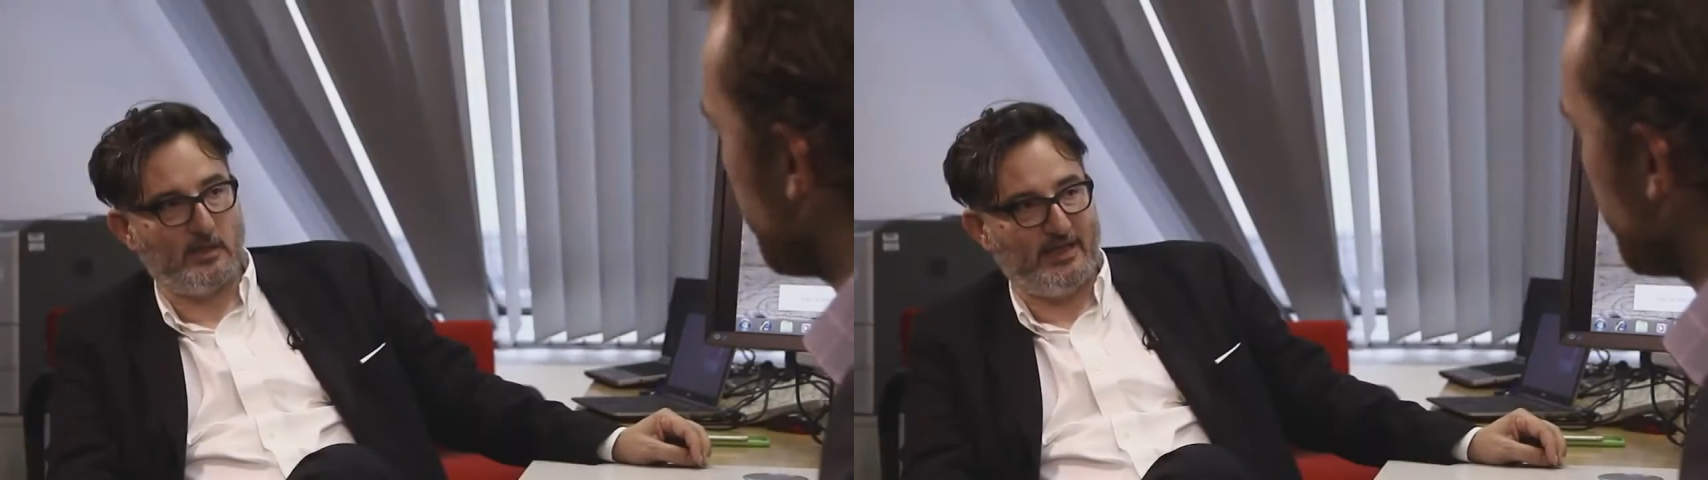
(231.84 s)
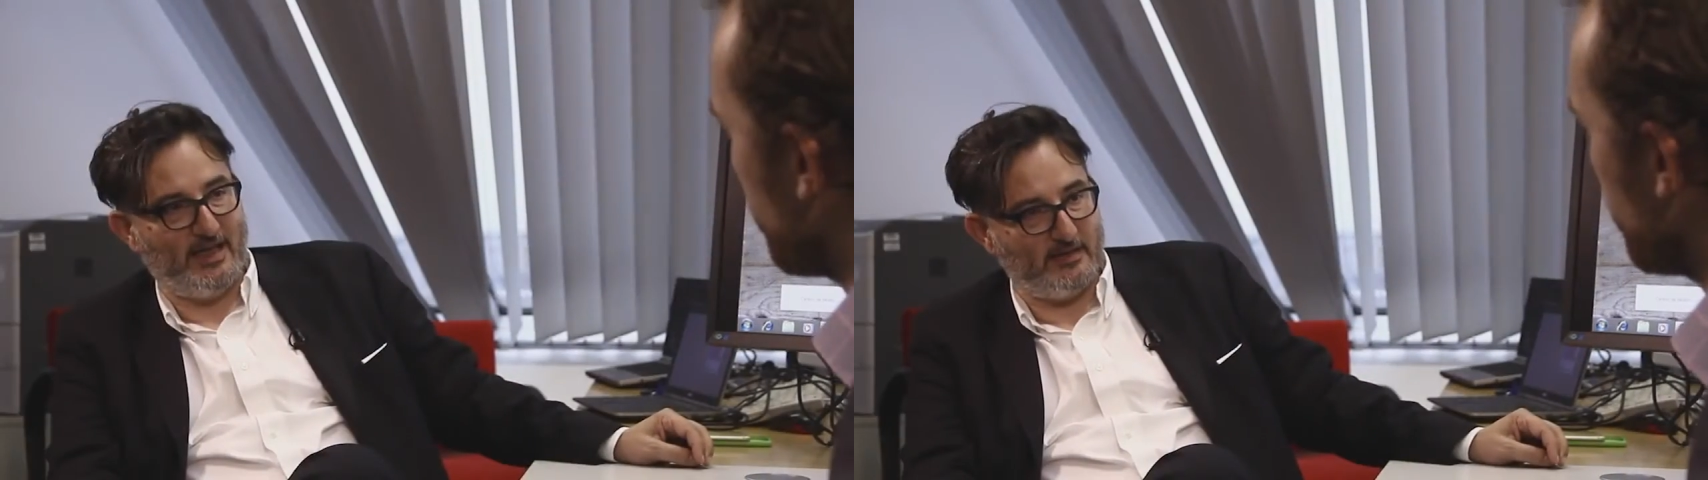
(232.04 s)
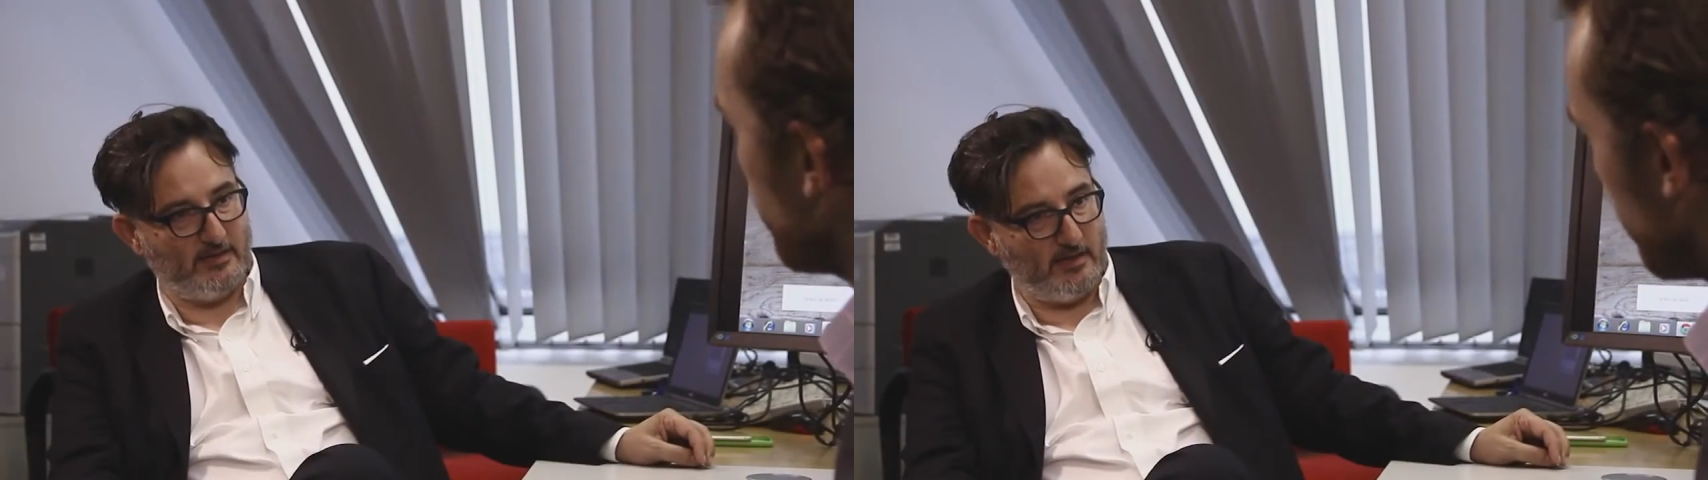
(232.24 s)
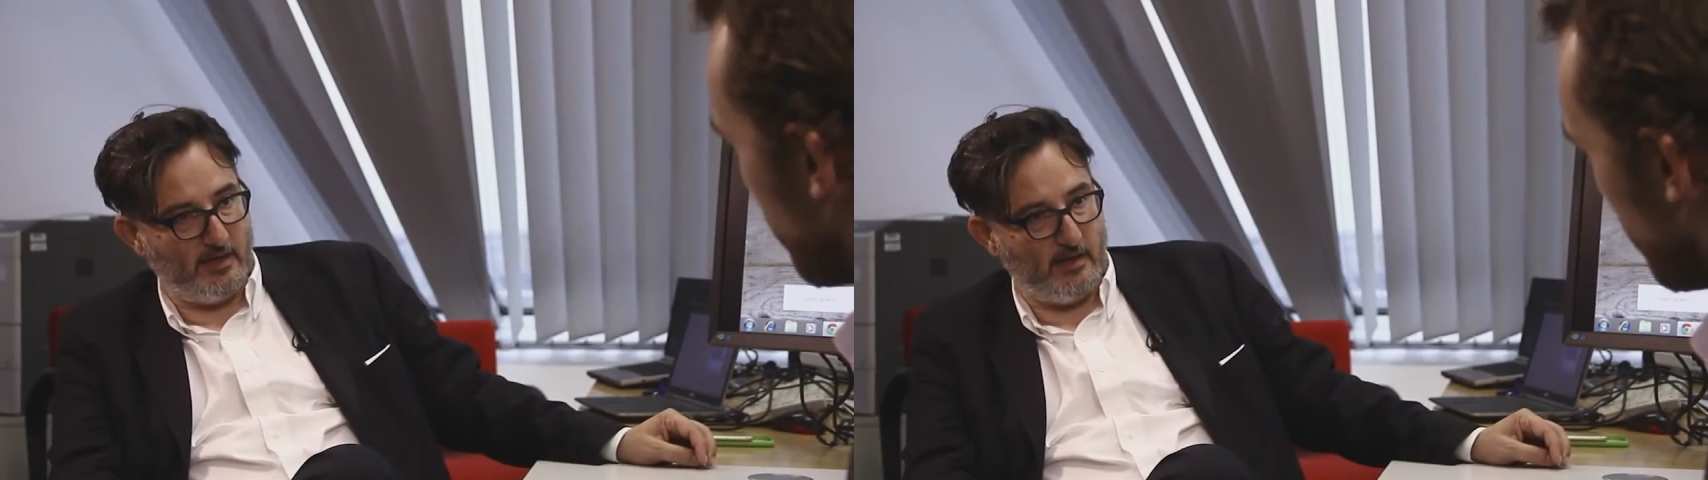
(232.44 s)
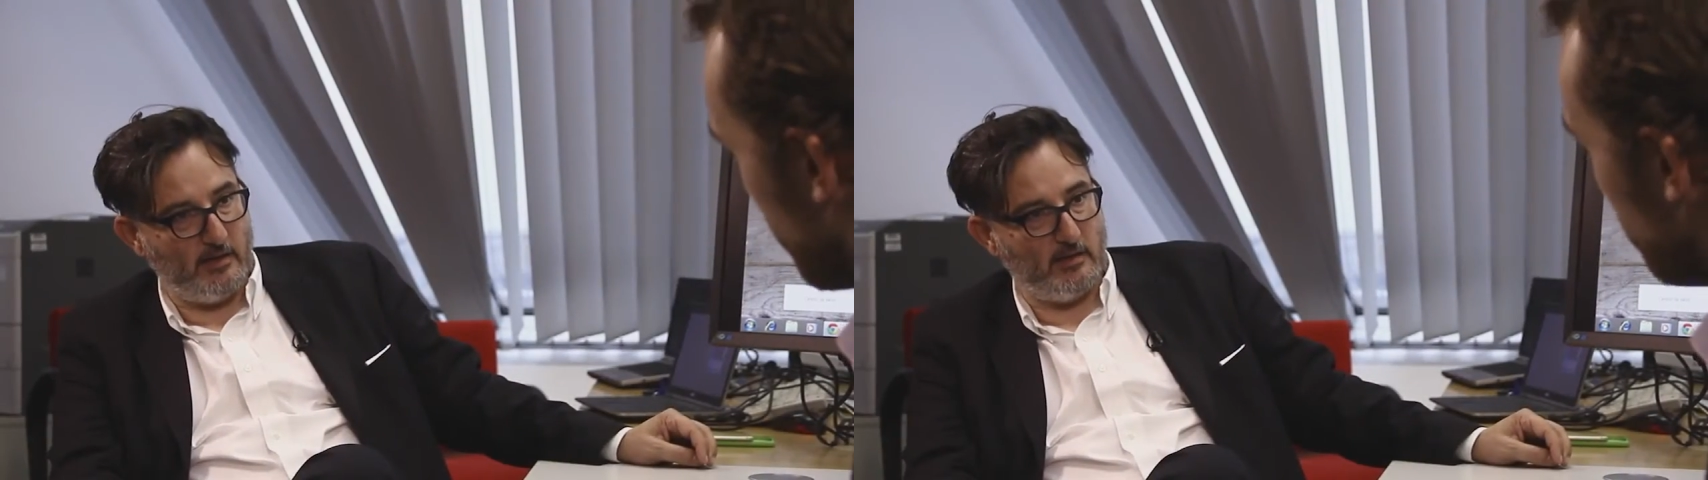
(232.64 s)
getting
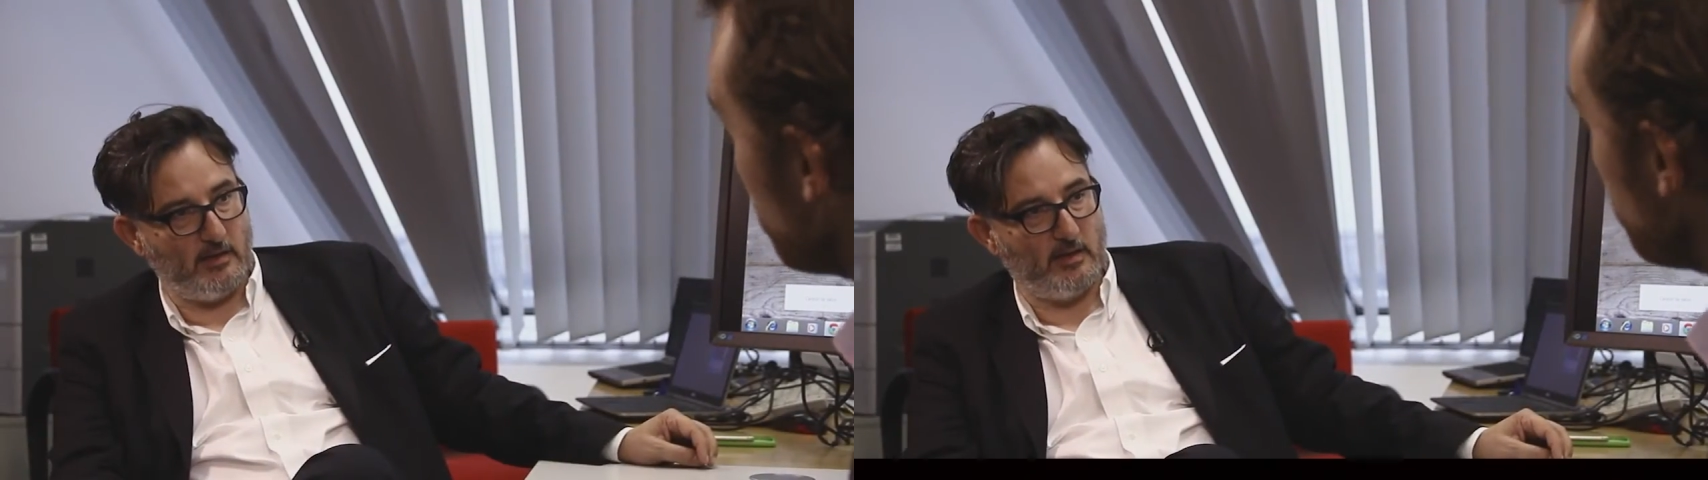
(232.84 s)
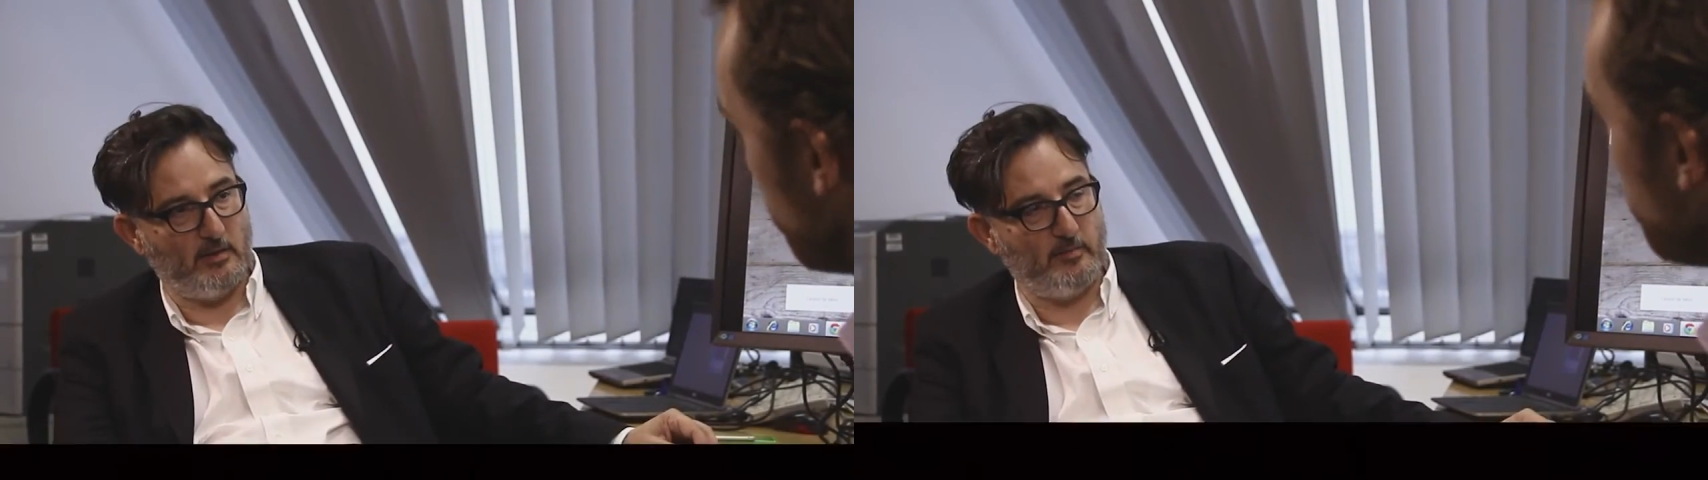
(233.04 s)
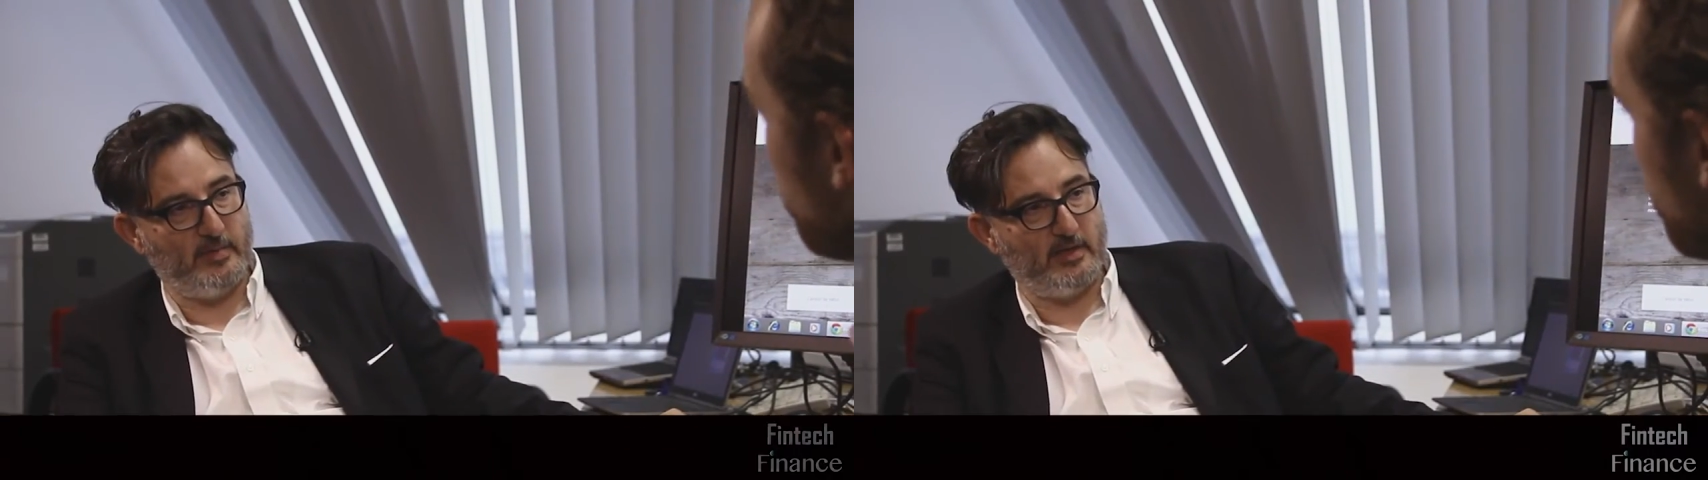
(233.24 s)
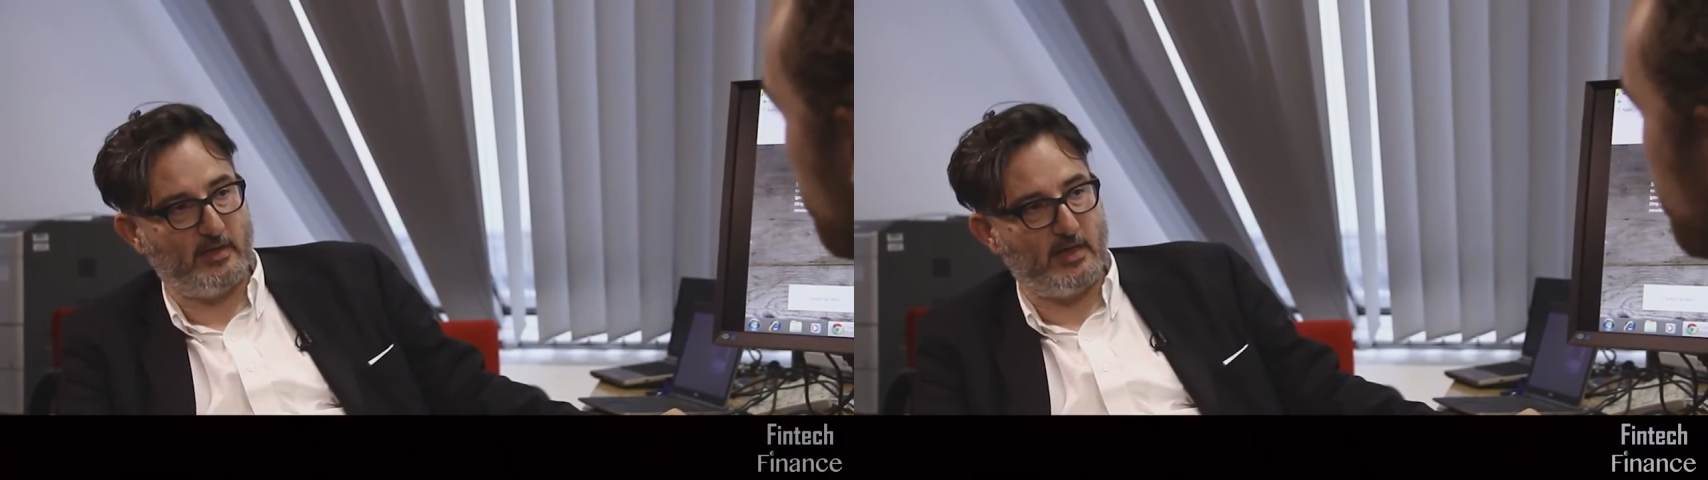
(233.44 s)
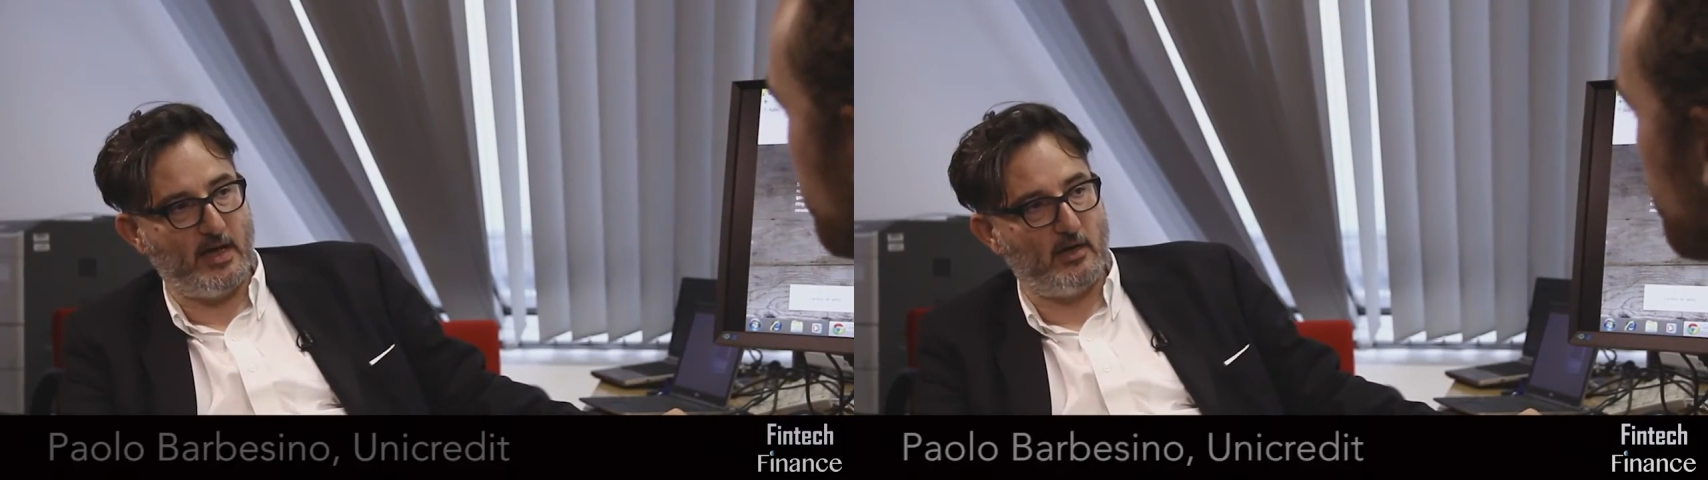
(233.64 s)
there, but
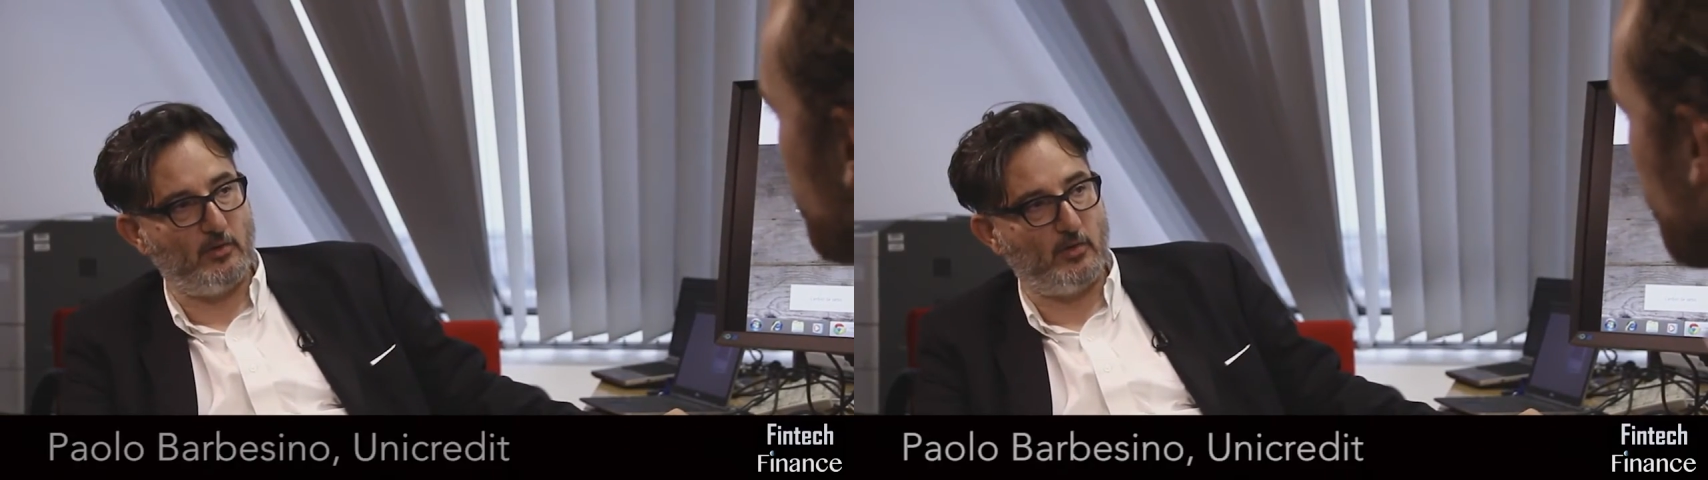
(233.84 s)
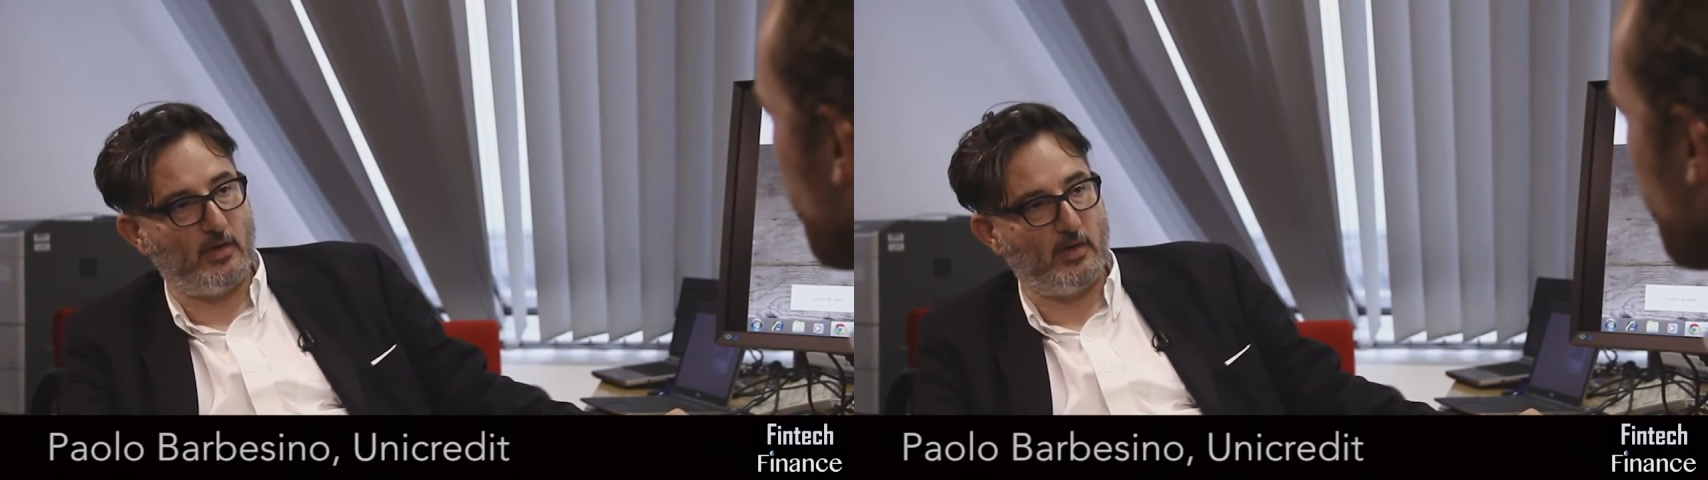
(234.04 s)
now